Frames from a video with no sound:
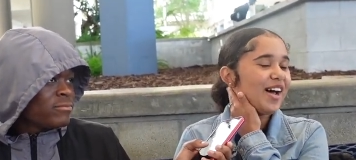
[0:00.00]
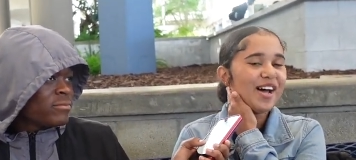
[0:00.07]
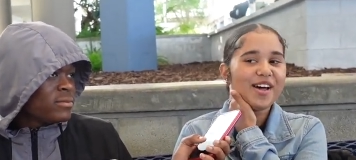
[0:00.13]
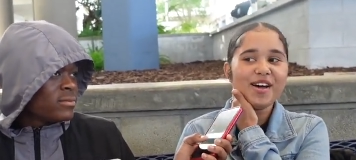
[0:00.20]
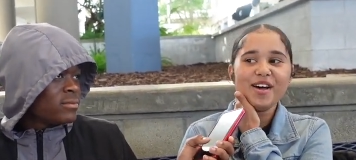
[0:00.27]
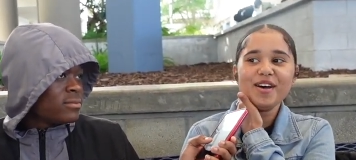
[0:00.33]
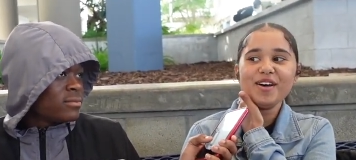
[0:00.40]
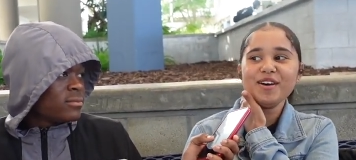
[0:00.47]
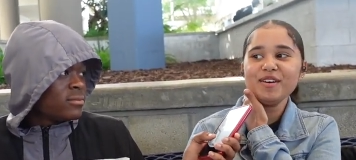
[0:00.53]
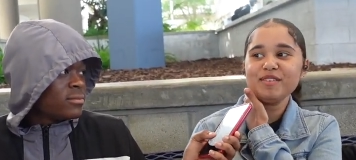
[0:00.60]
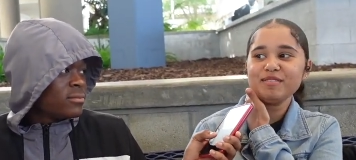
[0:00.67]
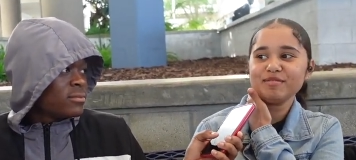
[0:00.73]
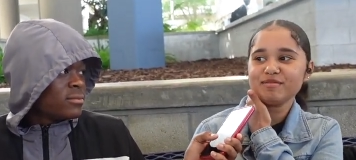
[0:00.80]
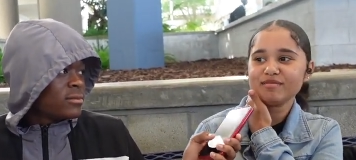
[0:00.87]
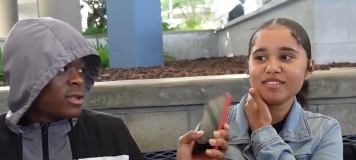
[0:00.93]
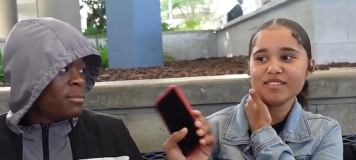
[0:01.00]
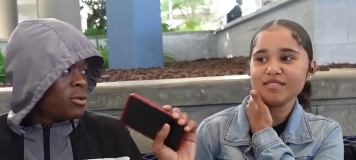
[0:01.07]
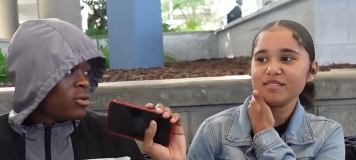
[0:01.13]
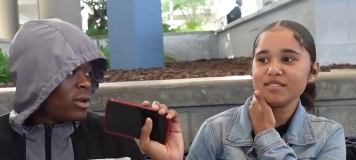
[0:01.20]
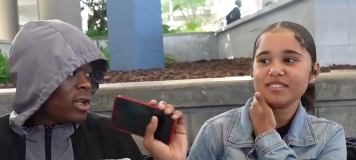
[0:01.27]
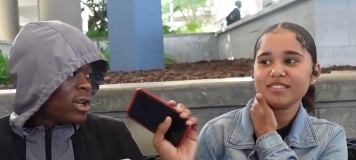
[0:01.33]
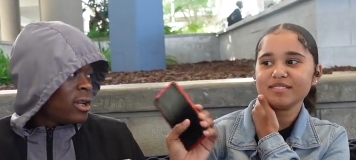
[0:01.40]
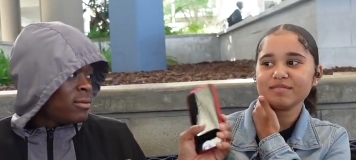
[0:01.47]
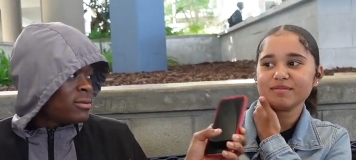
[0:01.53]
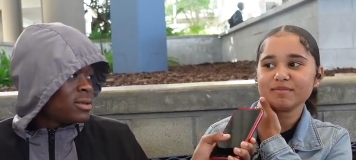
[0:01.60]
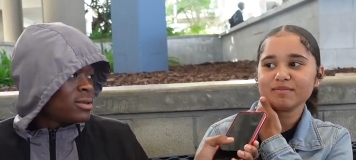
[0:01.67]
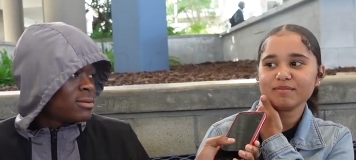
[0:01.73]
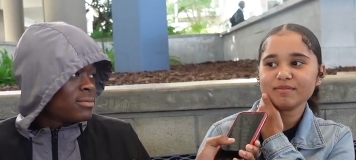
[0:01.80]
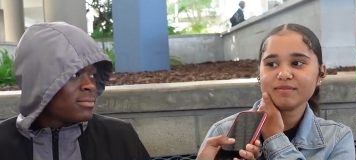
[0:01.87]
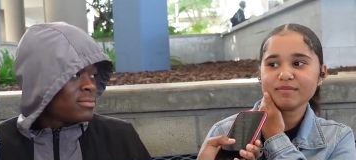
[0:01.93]
Speaker 1: Uh. Give me three names.
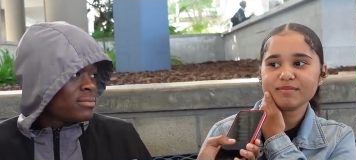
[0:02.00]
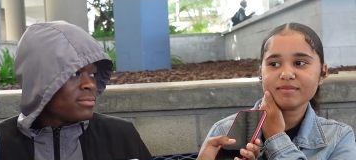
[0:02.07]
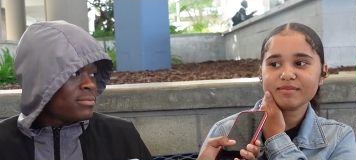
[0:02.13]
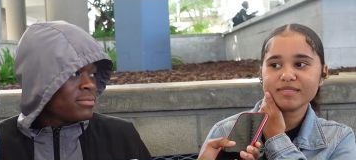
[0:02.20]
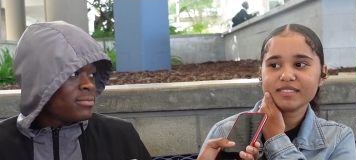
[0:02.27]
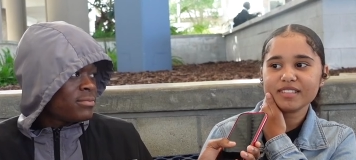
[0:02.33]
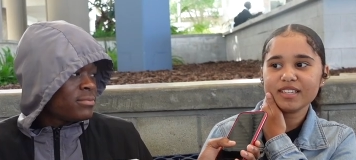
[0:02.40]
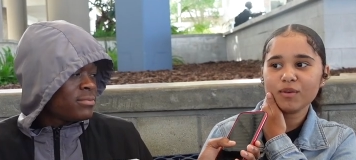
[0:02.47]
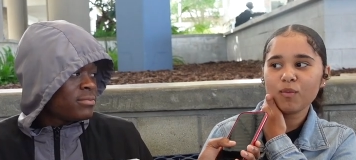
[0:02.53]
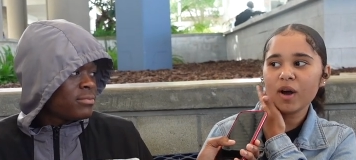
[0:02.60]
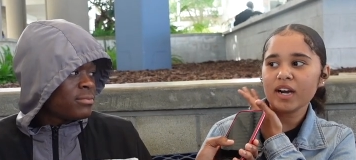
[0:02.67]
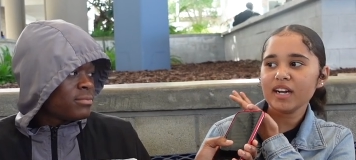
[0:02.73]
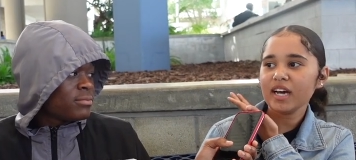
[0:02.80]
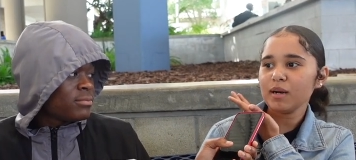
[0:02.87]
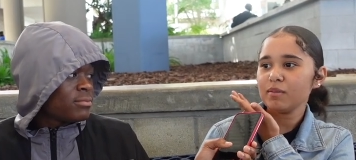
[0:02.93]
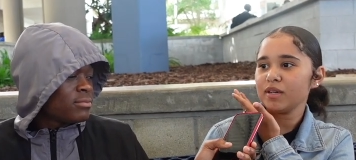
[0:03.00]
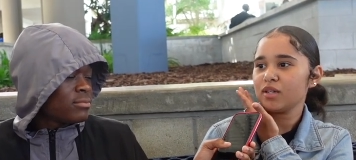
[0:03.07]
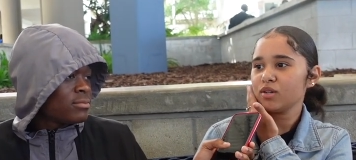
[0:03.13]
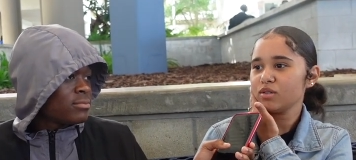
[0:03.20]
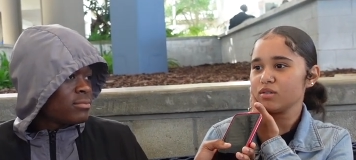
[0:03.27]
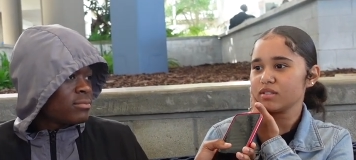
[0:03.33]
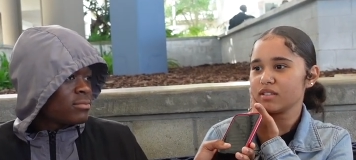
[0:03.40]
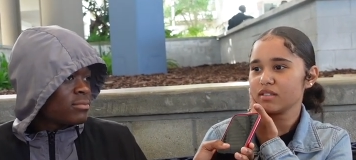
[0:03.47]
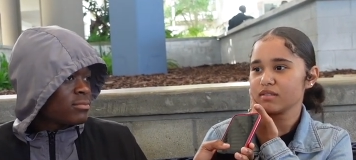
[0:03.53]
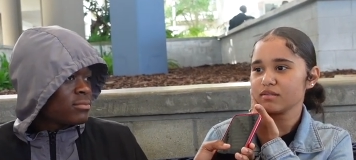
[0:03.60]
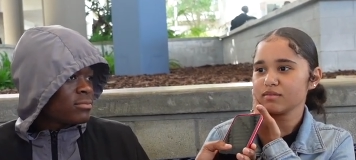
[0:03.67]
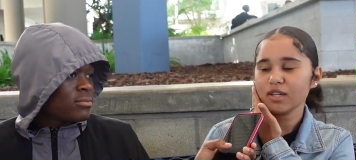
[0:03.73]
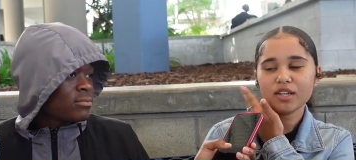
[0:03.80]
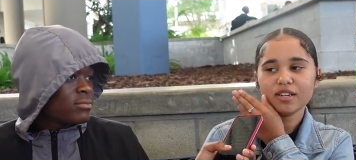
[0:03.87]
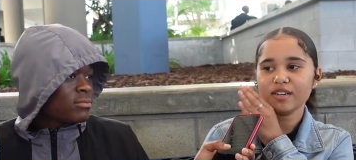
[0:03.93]
Why they gotta be dudes though?
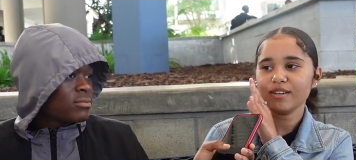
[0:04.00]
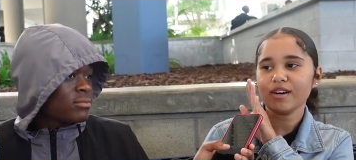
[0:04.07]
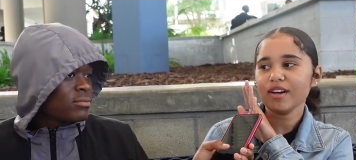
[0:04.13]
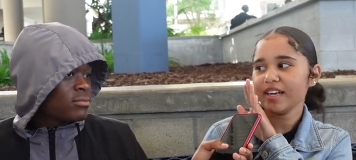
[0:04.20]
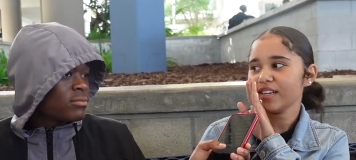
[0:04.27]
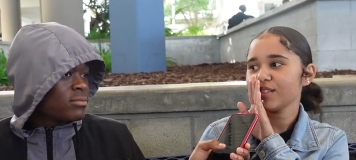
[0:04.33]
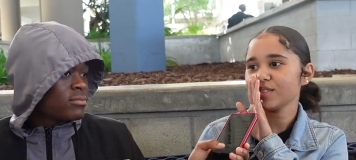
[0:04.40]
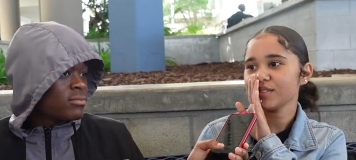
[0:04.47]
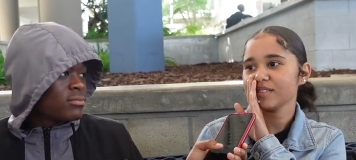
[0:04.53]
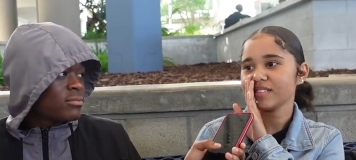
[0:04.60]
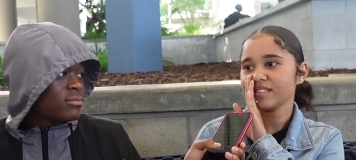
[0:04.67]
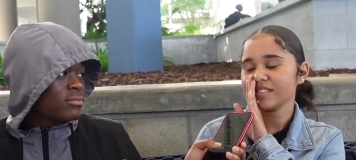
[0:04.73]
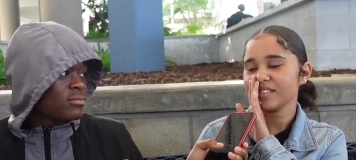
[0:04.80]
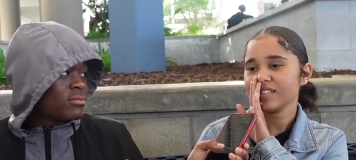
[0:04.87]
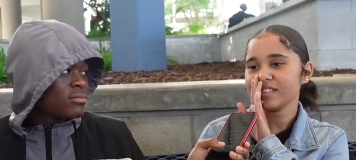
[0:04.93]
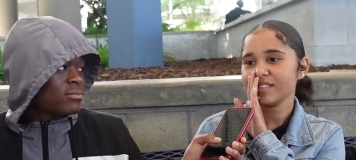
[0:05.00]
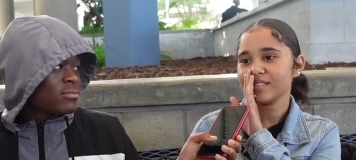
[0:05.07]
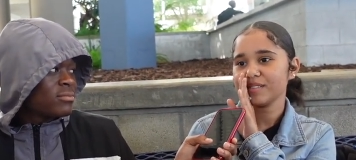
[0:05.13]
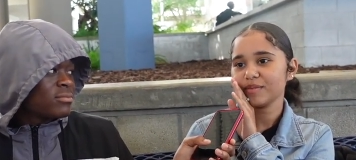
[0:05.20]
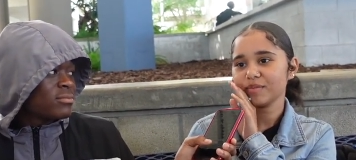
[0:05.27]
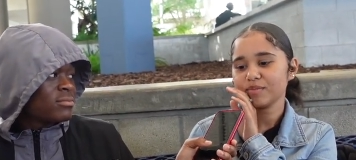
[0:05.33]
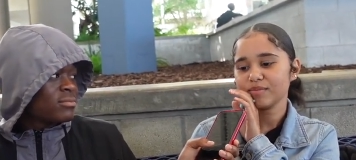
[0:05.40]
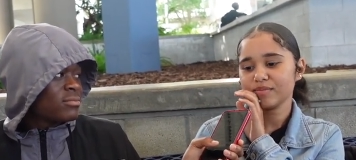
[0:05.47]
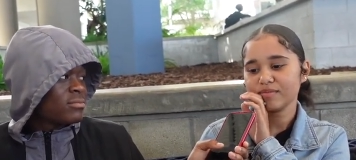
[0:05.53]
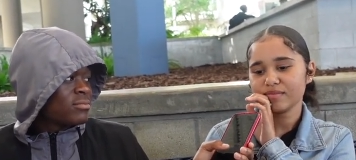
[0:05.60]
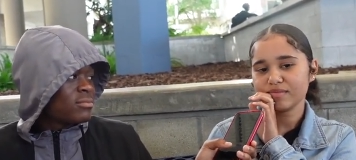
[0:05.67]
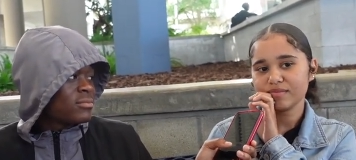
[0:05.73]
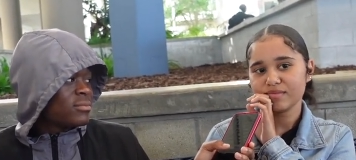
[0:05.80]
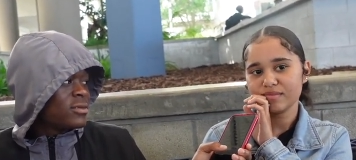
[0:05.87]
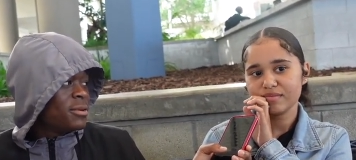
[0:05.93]
No, no, no. Okay, dudes. Um.
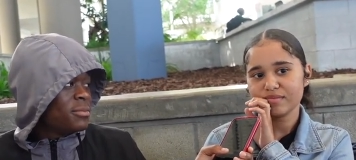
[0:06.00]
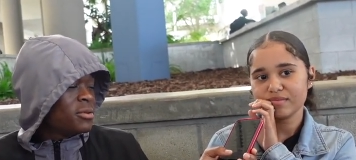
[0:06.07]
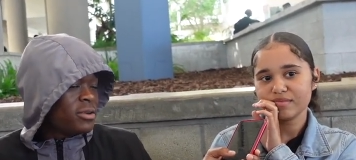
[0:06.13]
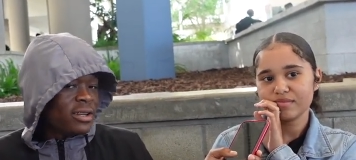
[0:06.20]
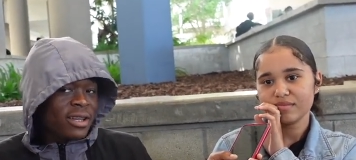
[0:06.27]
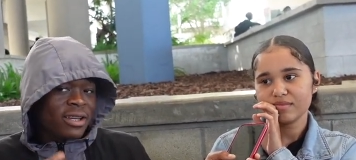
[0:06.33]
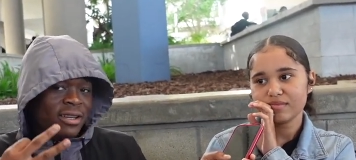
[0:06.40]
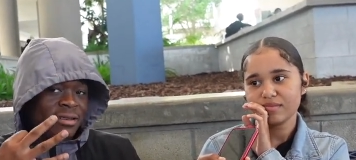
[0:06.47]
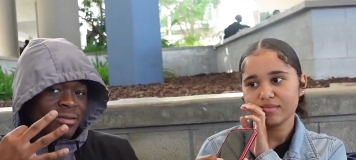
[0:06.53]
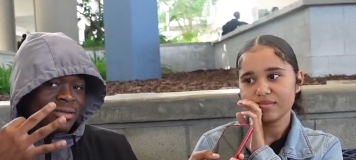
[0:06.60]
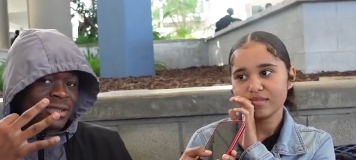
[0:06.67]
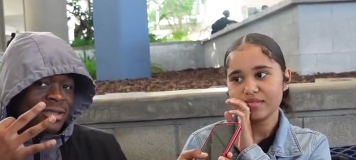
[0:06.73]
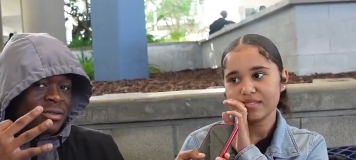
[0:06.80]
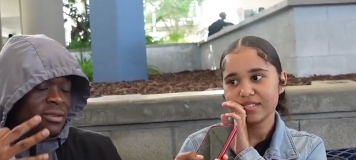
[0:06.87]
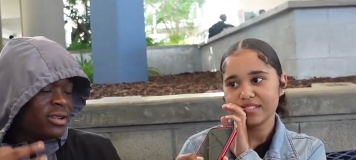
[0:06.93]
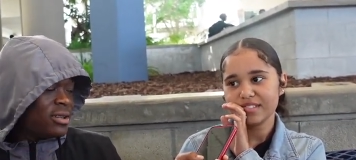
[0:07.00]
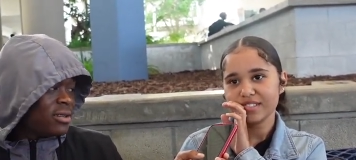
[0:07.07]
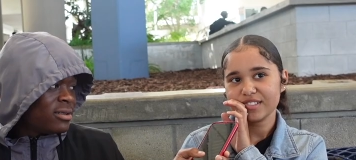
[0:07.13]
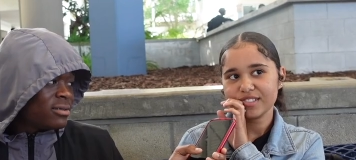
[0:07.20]
Give me three names. Just three.